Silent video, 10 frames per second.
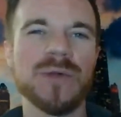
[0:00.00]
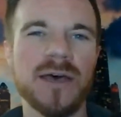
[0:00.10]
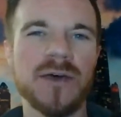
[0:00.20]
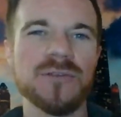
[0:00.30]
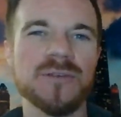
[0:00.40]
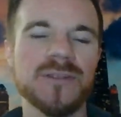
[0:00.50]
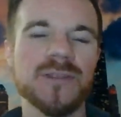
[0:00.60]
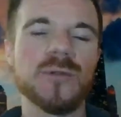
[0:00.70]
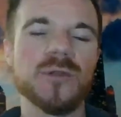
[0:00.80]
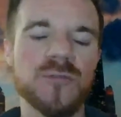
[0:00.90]
houses in the
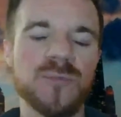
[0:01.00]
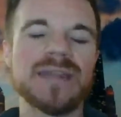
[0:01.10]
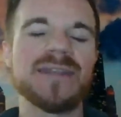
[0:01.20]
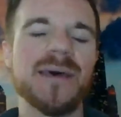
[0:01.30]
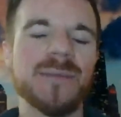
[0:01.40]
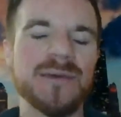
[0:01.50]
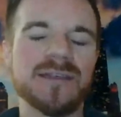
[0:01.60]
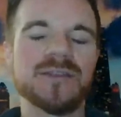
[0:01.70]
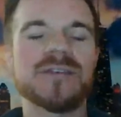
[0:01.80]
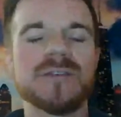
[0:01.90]
middle of a pandemic
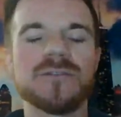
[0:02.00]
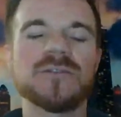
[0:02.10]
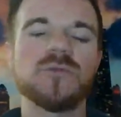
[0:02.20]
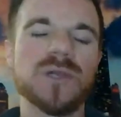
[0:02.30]
and things look